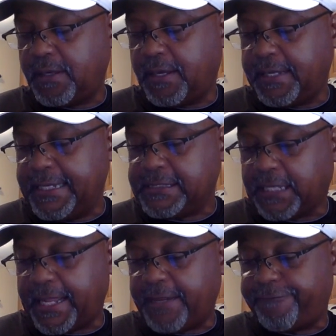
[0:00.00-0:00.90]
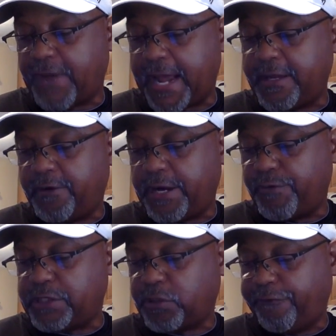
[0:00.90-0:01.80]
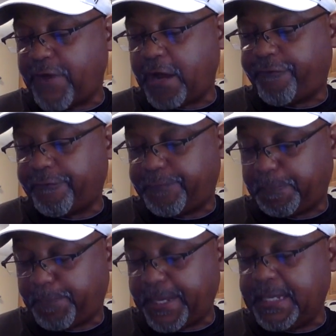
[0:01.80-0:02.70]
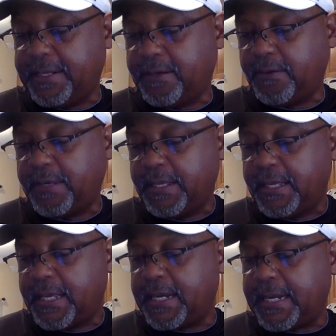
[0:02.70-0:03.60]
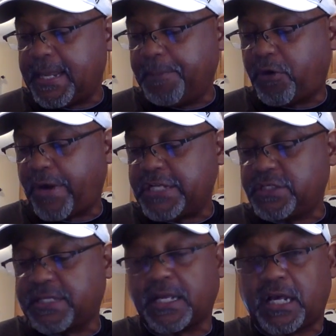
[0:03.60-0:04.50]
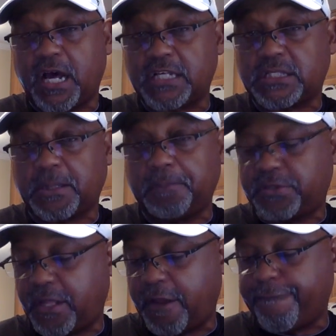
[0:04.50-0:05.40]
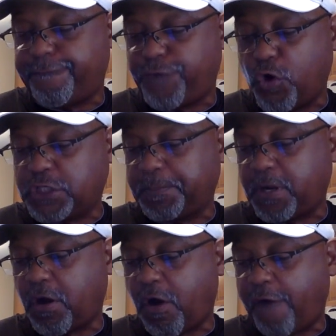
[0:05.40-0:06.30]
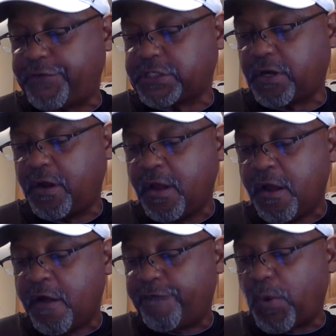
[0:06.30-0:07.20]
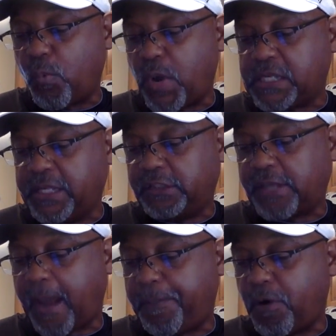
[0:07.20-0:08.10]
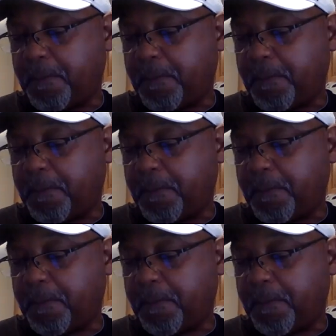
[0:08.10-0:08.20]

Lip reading: an East Lake fire and rescue fighter from Spring Hill, and an Immigration and Customs Enforcement officer from Wesley Chapel